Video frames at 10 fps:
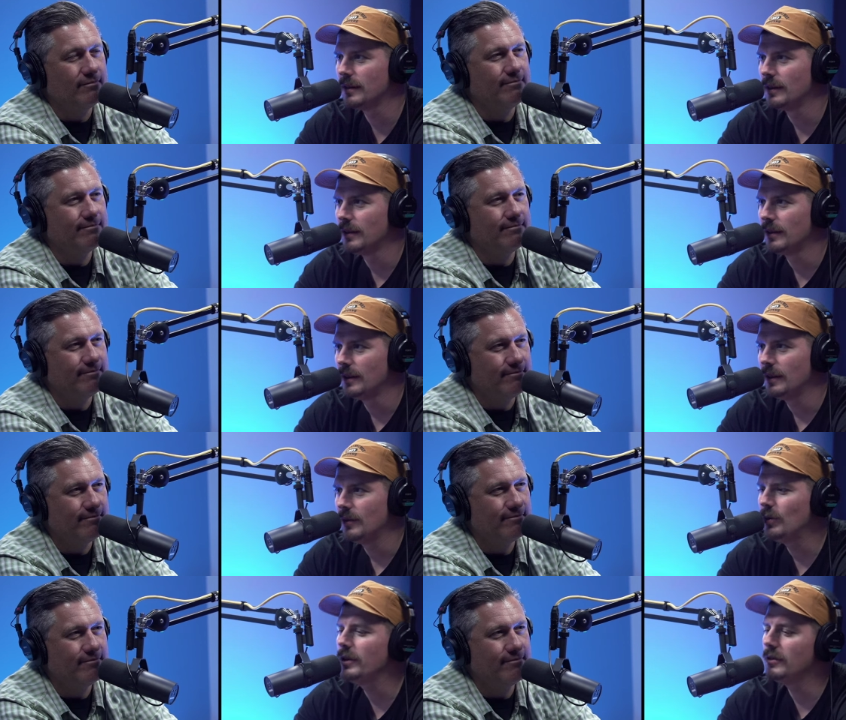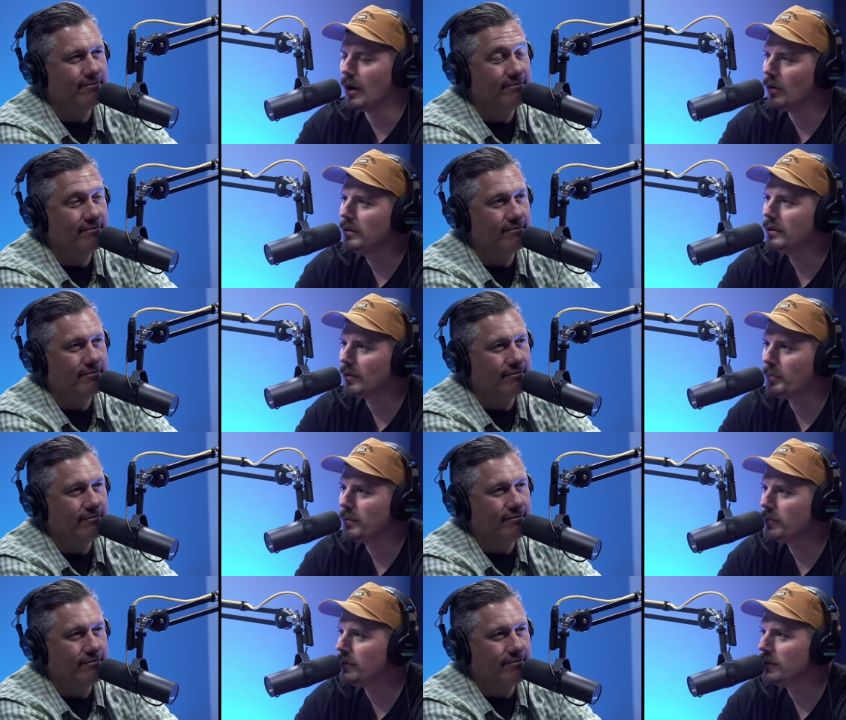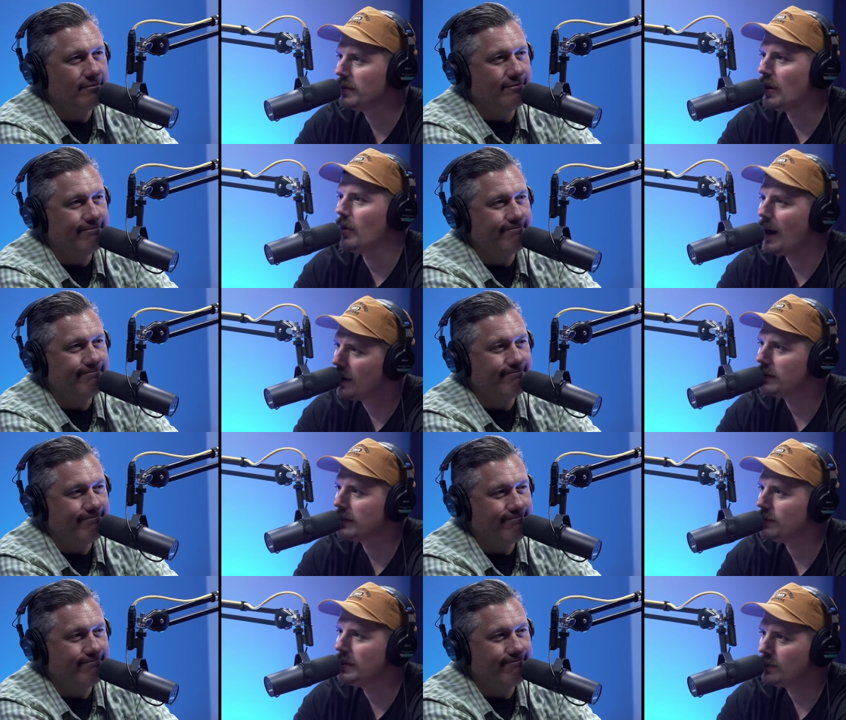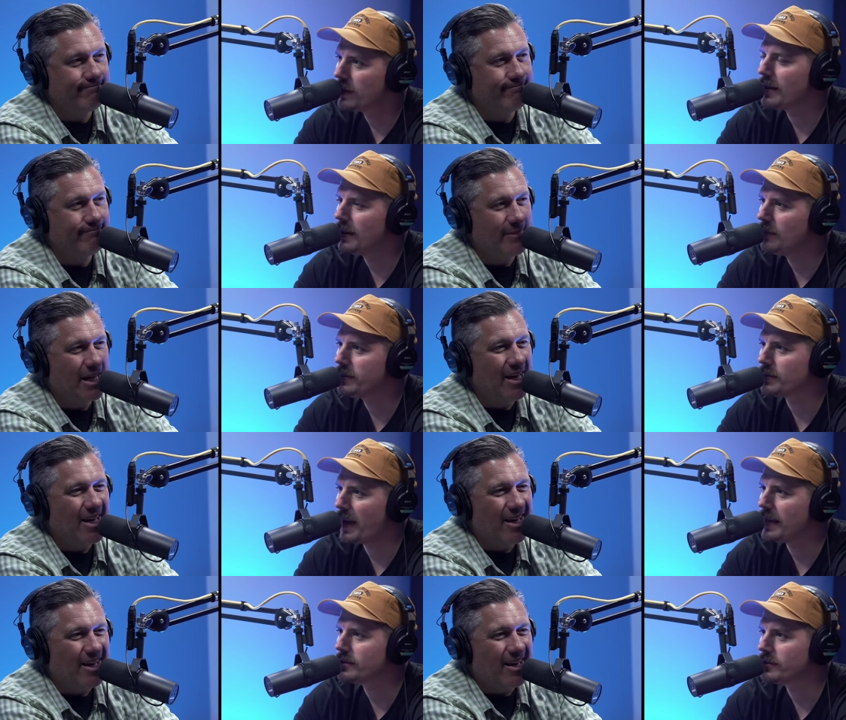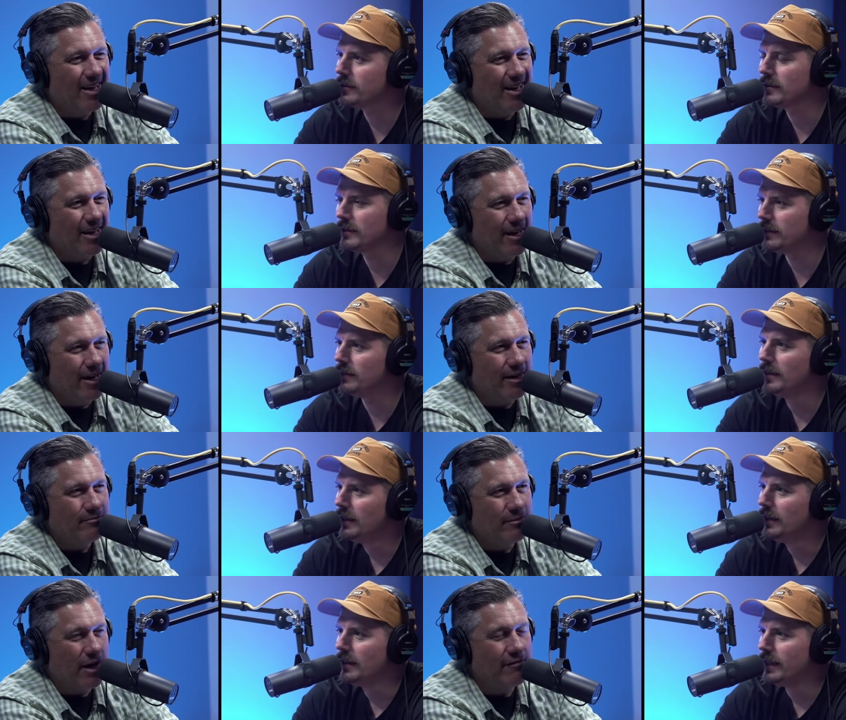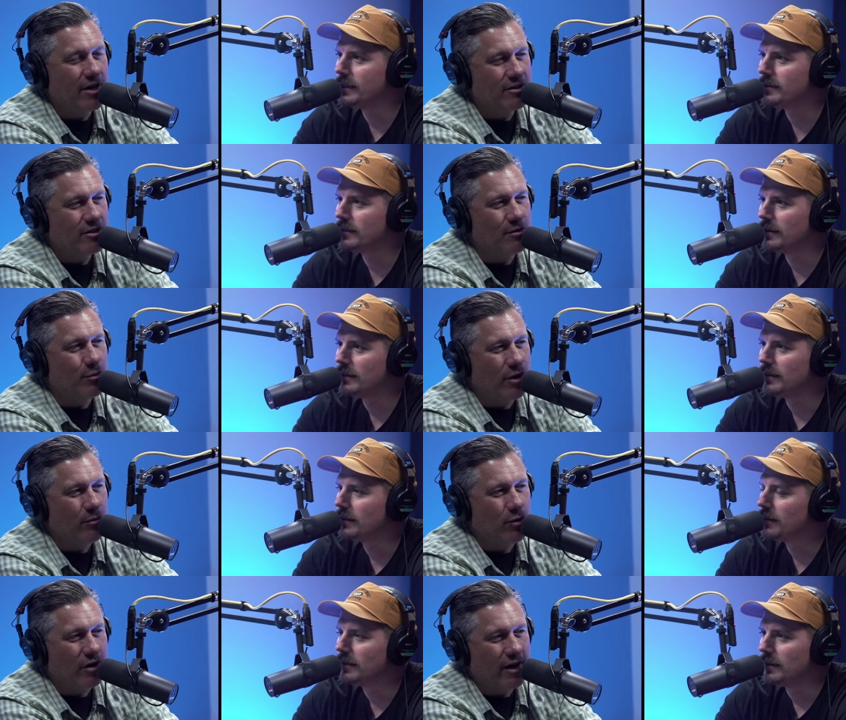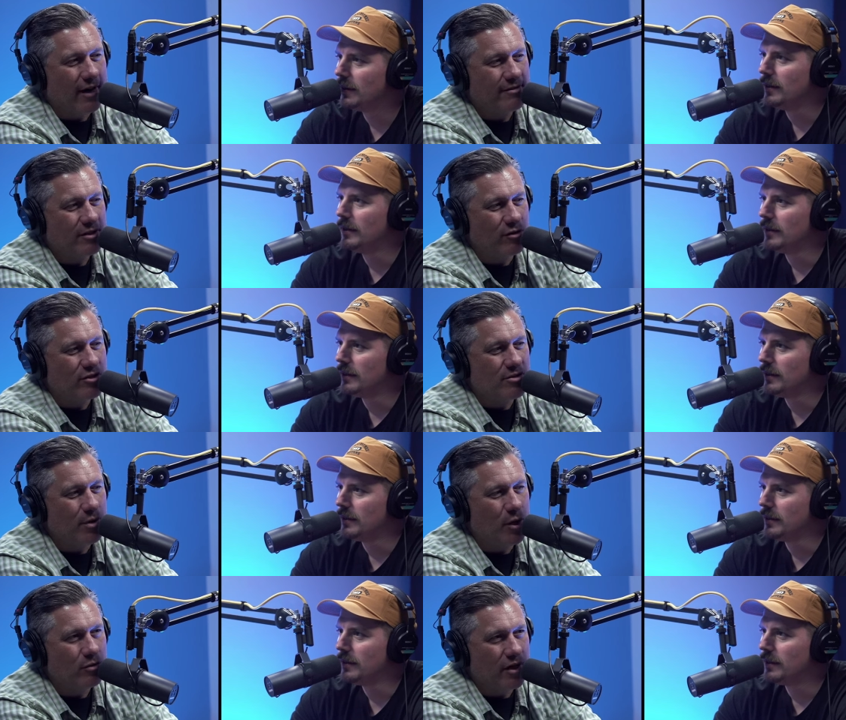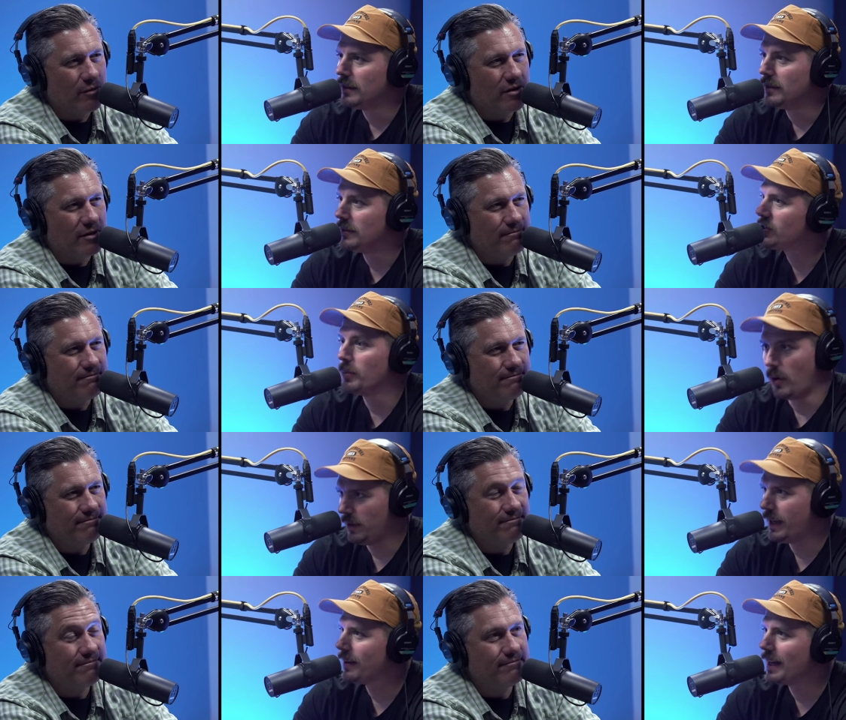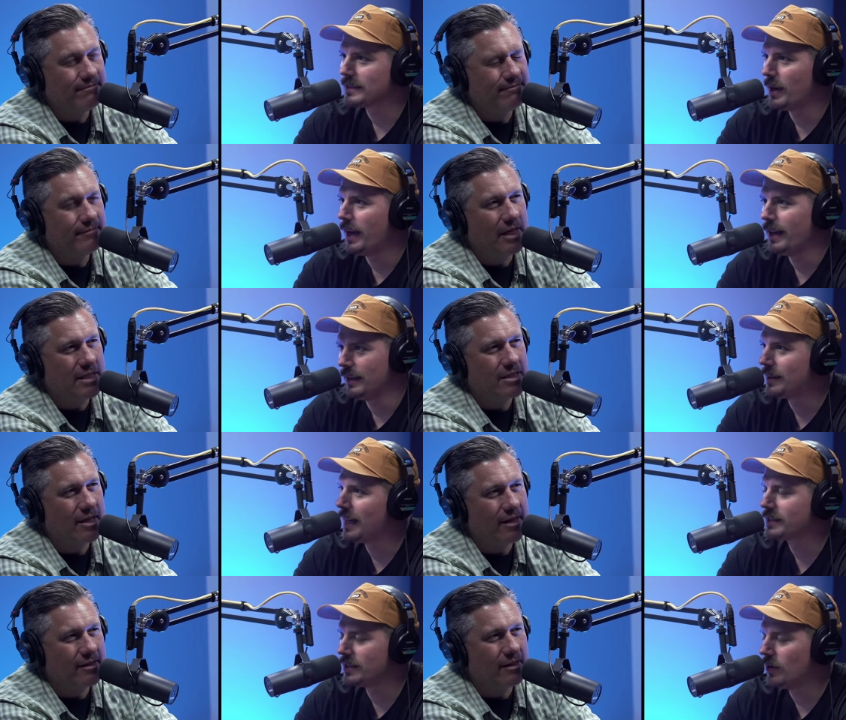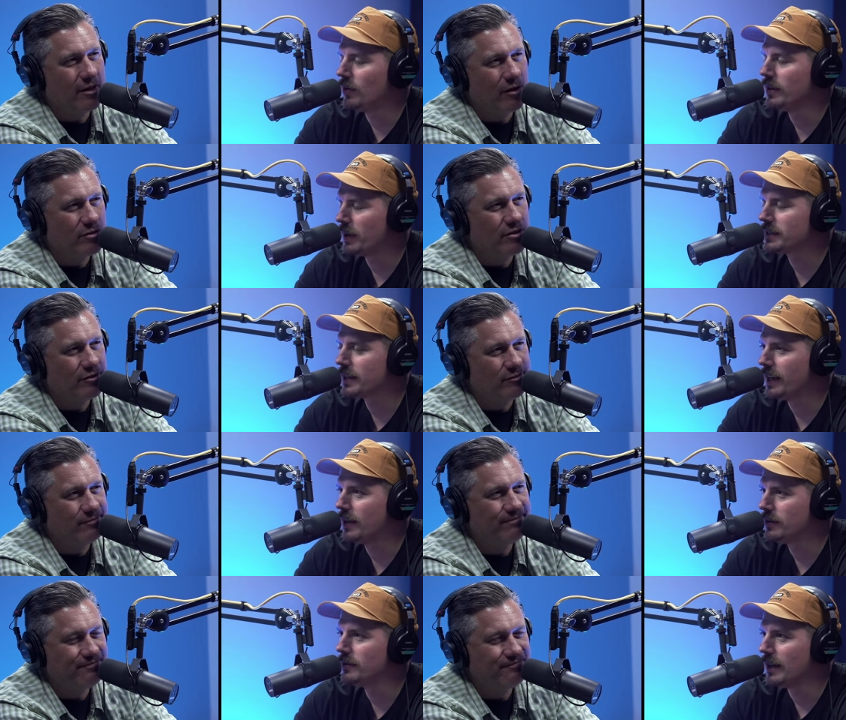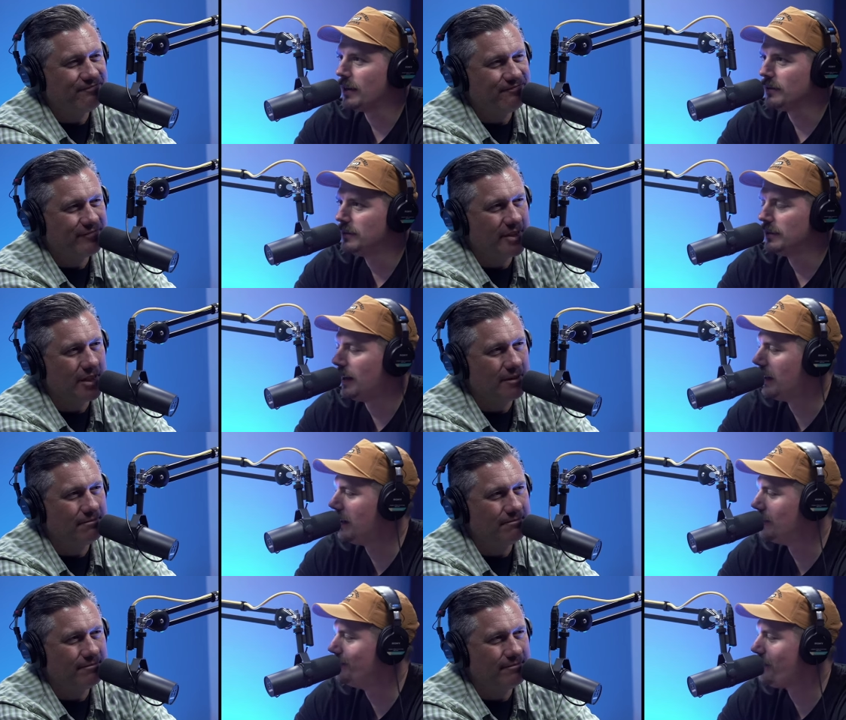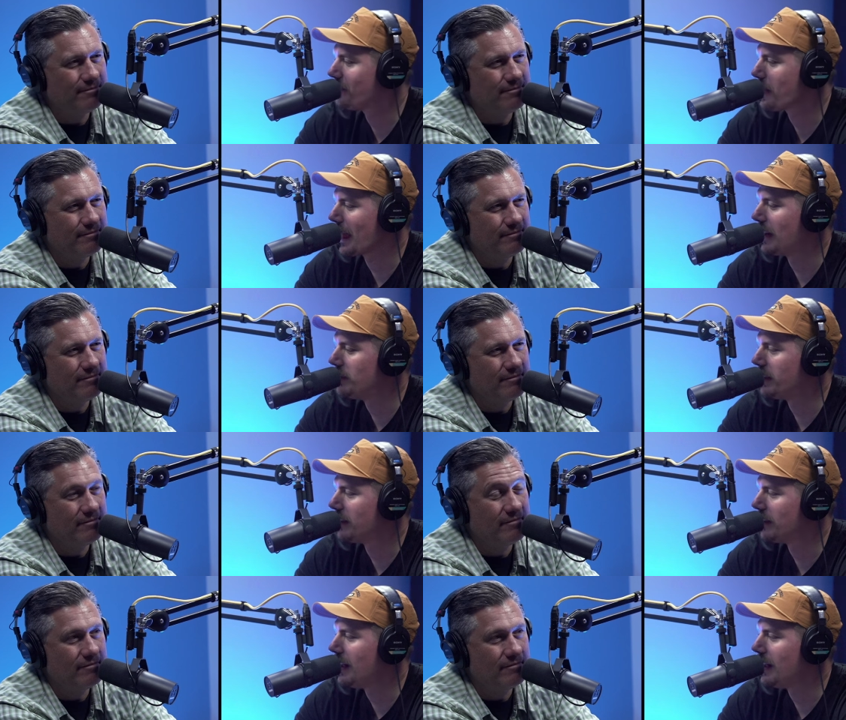Speaker 1: Mm. Well, you know, you know, people you go out and you meet with them as a pastor. And yeah, I've gotten to the point where
Speaker 2: I have to go to Chipotle with them.
Speaker 1: Chipotle. That's my. It's that's like the, the only place to. I go to now. Yeah. Um, and I've been there a